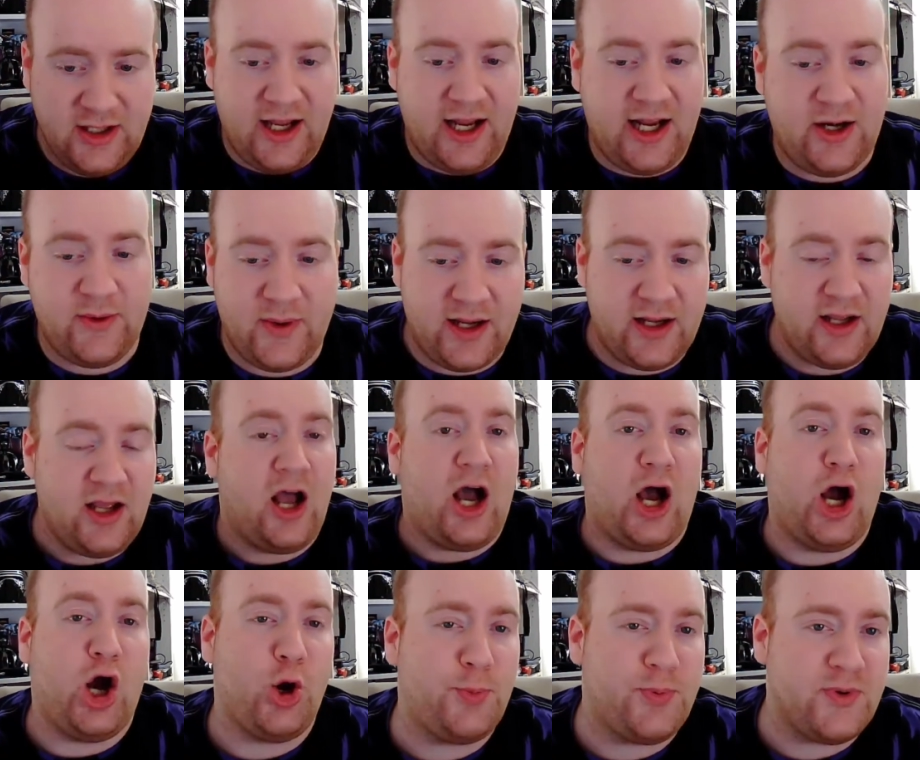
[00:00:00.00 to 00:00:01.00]
Anyway,
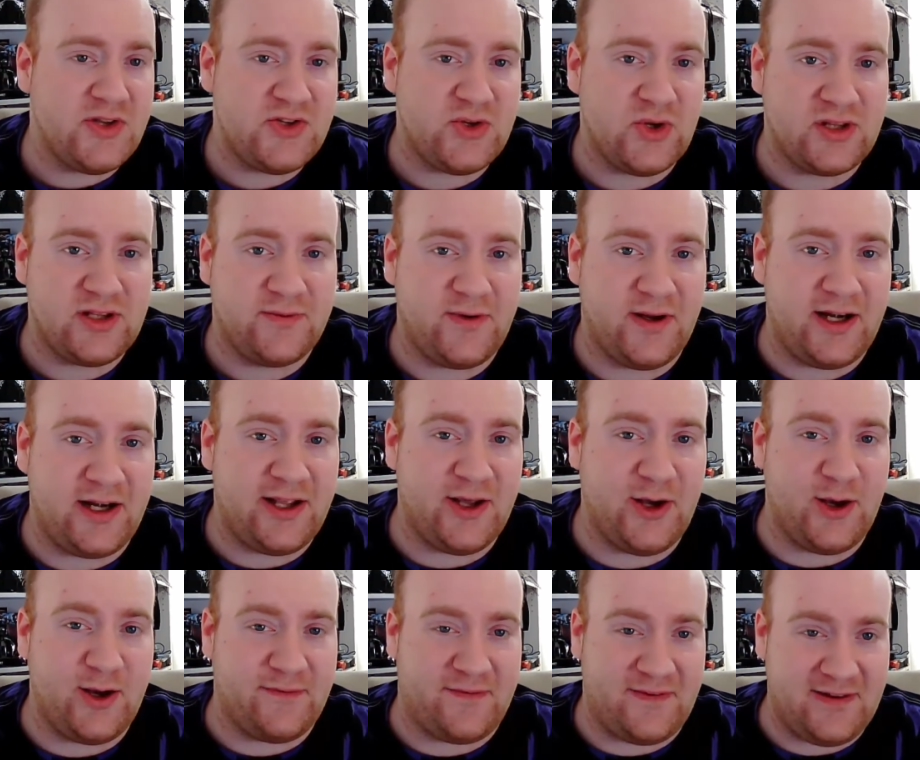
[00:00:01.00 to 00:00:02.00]
I hope you enjoyed the video.
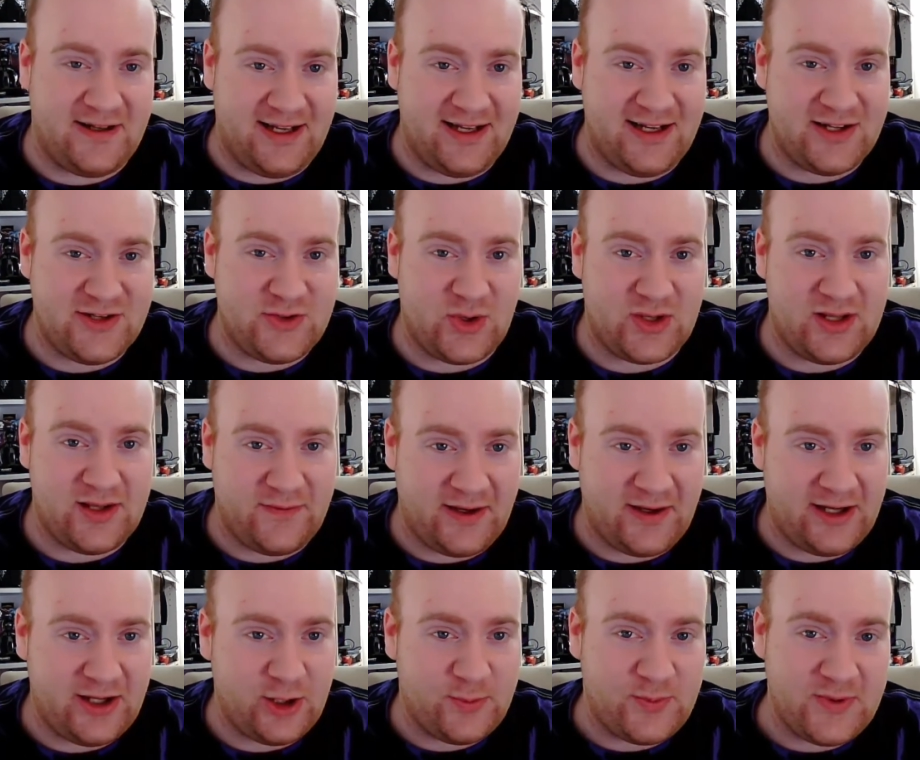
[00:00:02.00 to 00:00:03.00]
If you did enjoy the
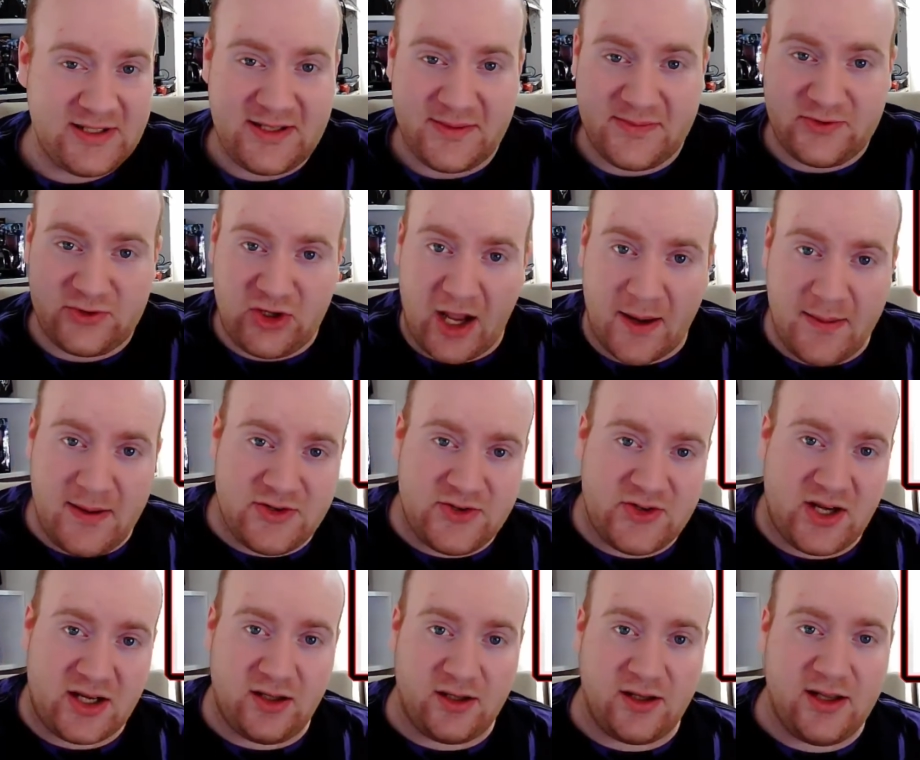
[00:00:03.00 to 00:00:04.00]
video, please subscribe to the
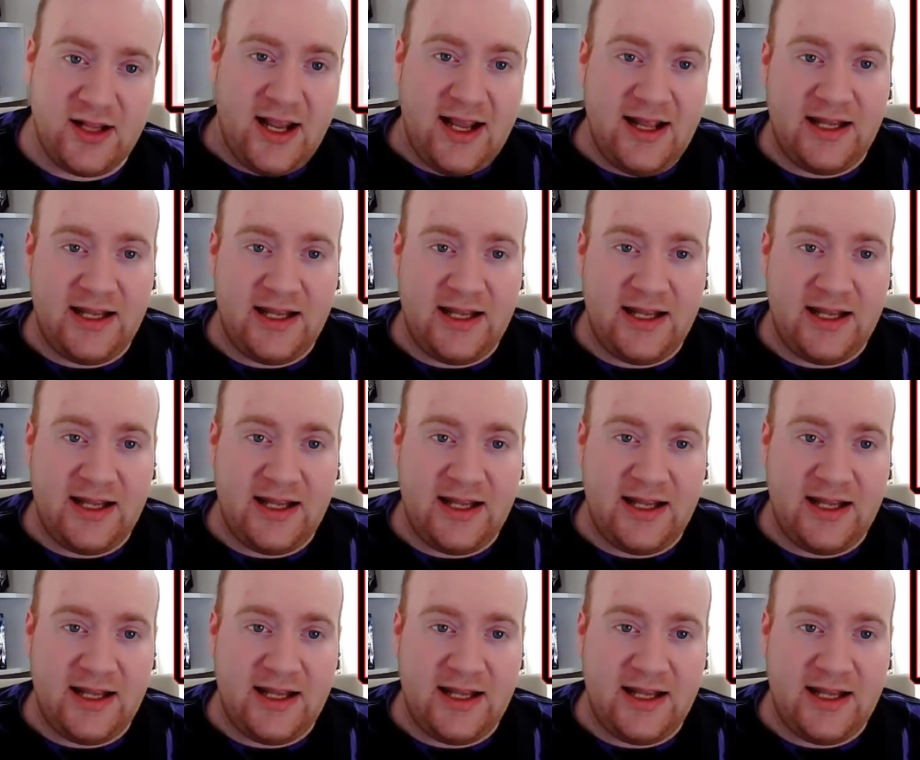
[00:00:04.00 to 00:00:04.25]
channel.